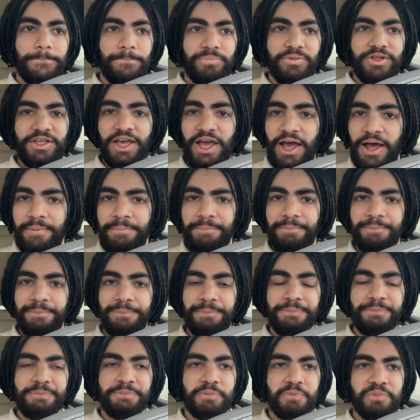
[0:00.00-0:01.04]
Yeah,
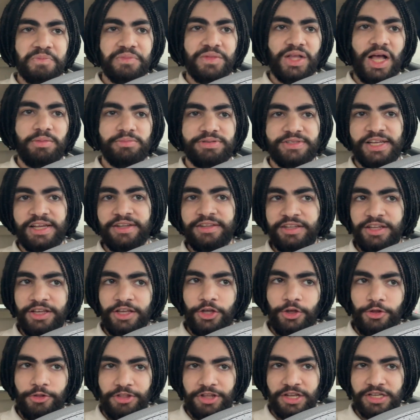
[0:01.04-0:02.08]
I'm sending
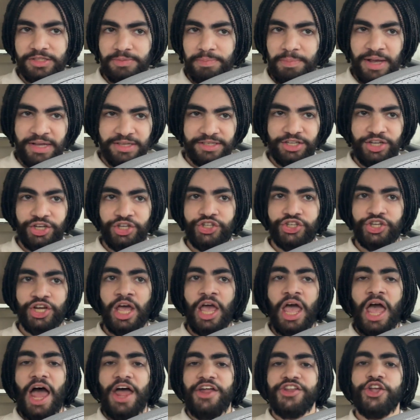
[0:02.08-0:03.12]
you this message
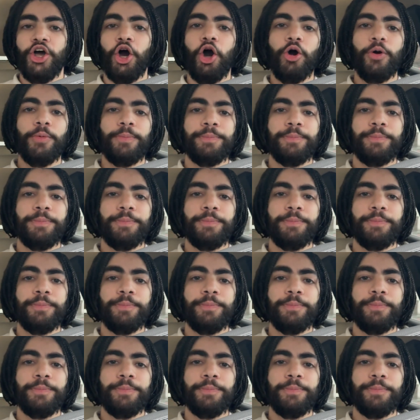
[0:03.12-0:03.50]
and hope